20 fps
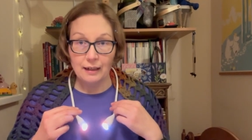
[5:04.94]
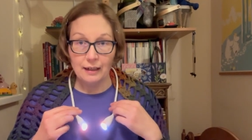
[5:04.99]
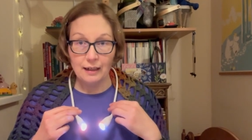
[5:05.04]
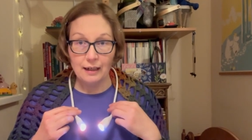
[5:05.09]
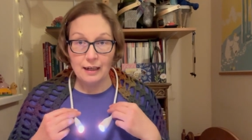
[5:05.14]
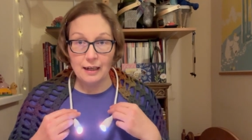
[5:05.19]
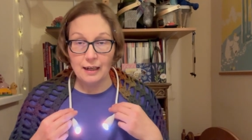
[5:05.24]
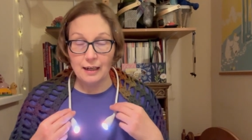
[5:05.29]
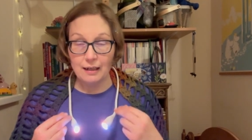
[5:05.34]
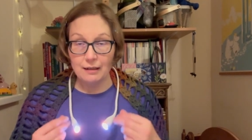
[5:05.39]

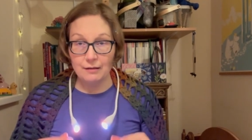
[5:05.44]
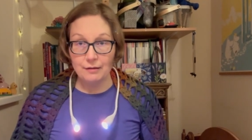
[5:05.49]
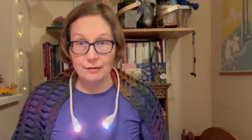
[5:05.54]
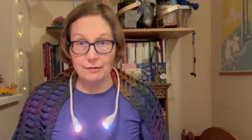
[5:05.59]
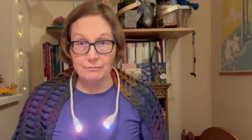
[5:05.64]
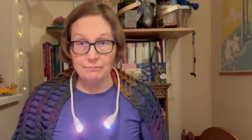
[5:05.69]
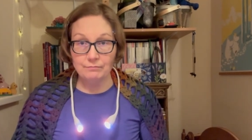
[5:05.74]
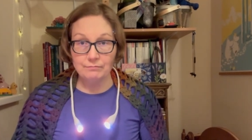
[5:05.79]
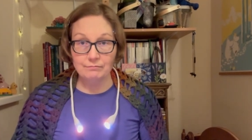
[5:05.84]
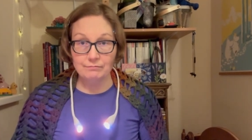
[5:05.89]

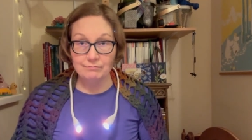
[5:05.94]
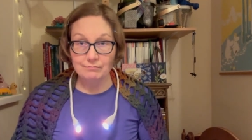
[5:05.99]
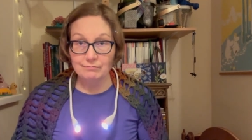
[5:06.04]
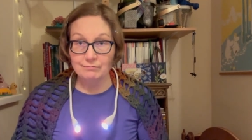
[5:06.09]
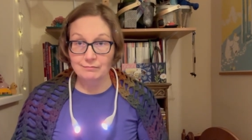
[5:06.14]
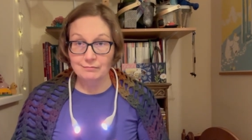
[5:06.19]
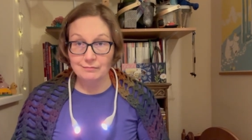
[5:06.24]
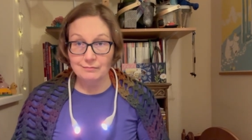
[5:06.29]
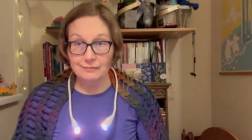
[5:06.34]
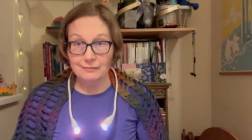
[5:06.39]
And
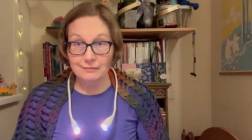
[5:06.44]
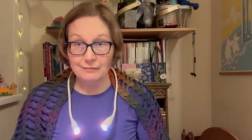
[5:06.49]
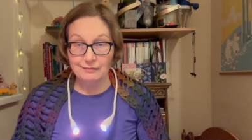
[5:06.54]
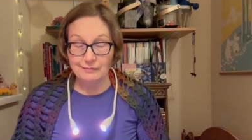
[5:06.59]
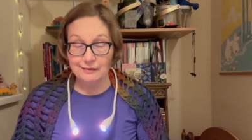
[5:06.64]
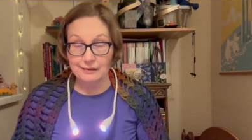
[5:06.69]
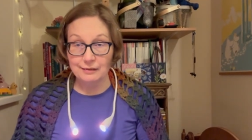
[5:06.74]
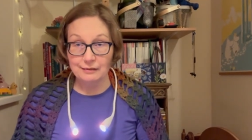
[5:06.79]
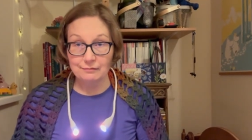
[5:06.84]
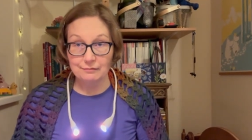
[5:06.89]

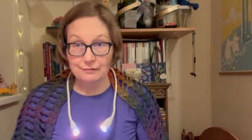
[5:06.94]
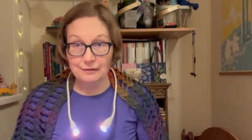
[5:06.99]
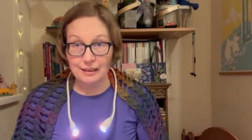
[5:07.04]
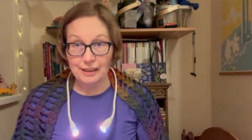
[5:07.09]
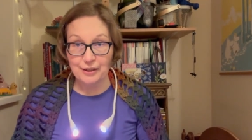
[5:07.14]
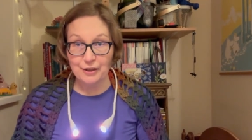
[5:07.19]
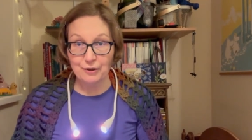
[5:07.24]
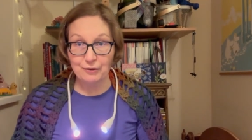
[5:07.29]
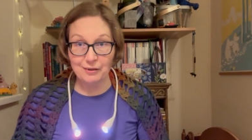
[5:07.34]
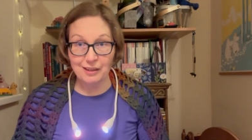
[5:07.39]

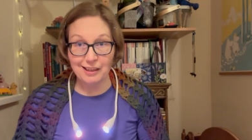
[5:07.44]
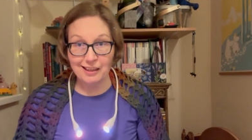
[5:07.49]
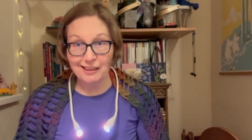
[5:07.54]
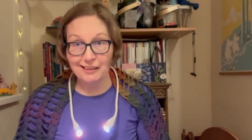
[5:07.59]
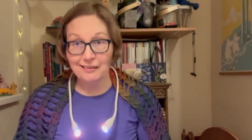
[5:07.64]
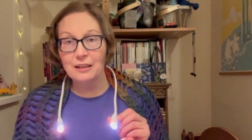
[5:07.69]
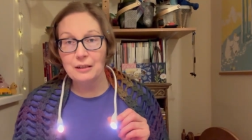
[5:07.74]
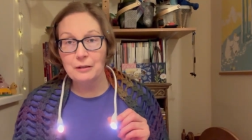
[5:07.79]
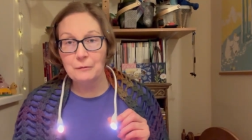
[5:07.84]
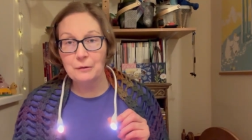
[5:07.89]
let's go knitting.
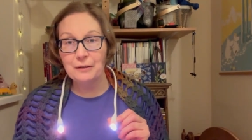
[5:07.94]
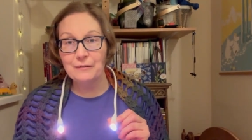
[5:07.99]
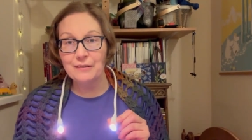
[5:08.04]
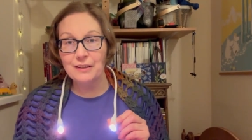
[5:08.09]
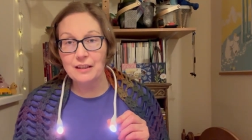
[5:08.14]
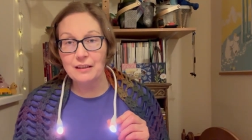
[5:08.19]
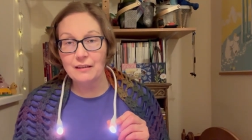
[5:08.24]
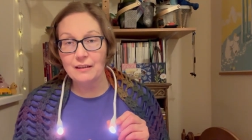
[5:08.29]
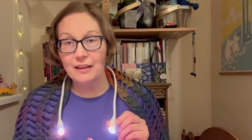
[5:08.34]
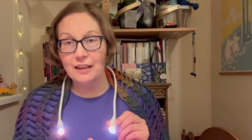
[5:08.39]
One of
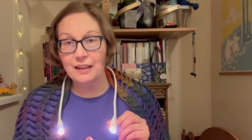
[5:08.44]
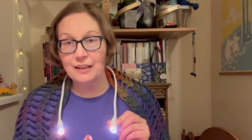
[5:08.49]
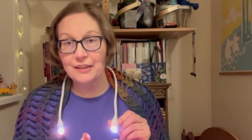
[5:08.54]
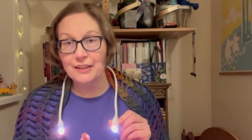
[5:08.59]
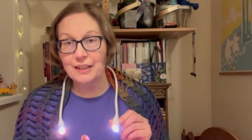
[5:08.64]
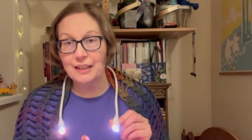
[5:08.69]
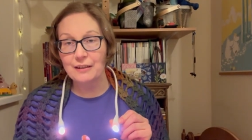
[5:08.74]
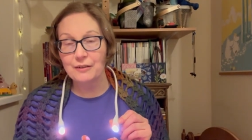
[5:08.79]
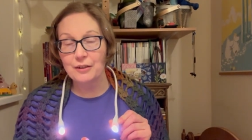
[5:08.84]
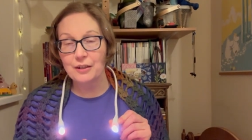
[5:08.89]
the other things
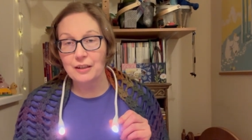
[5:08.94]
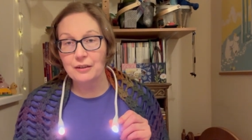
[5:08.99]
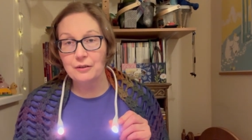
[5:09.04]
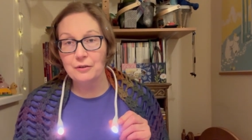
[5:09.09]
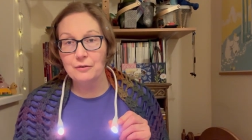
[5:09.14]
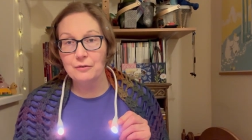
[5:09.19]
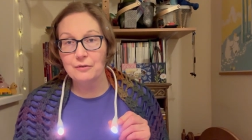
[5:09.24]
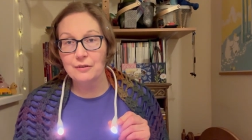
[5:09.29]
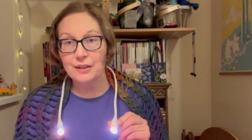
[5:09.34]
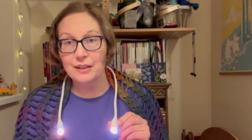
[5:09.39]
that you can
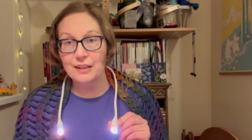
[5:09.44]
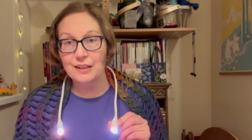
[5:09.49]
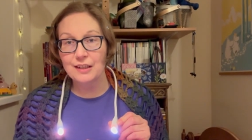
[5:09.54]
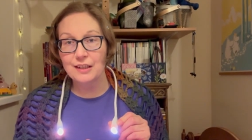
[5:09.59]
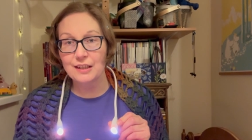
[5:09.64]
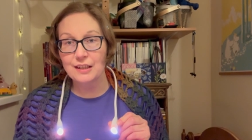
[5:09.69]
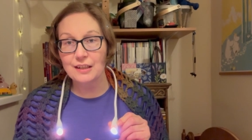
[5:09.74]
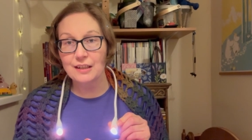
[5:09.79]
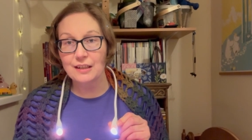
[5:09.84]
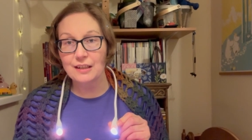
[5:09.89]
do
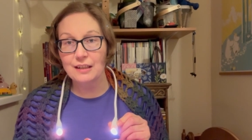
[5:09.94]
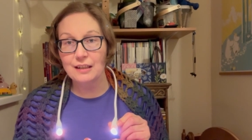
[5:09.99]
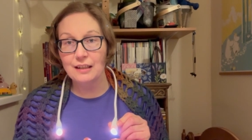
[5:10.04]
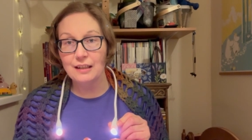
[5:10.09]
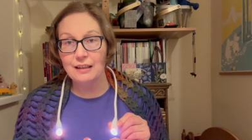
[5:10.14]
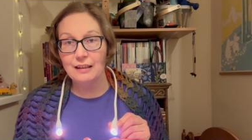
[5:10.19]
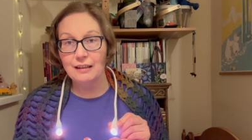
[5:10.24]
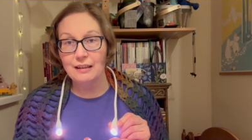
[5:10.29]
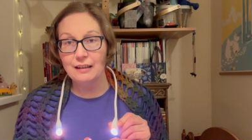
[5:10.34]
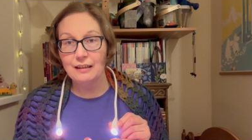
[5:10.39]
is
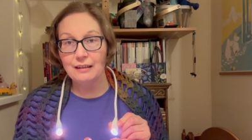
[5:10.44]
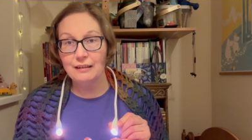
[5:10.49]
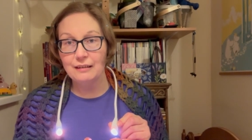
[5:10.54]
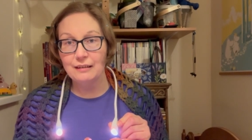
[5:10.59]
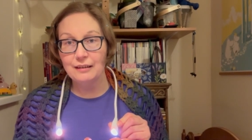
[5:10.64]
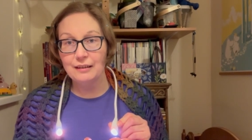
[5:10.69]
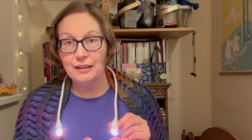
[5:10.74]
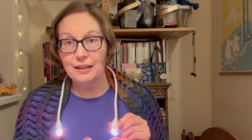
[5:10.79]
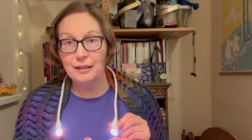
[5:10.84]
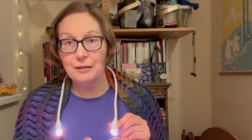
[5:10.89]

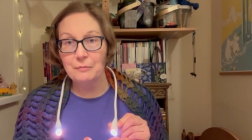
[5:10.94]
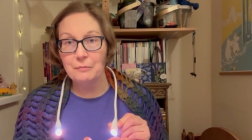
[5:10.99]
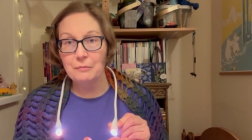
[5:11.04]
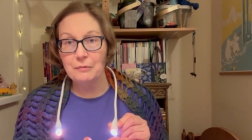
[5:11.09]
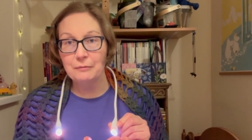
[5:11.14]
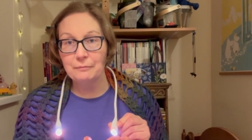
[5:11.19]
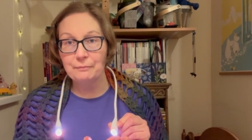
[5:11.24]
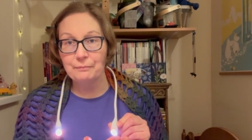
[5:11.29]
dim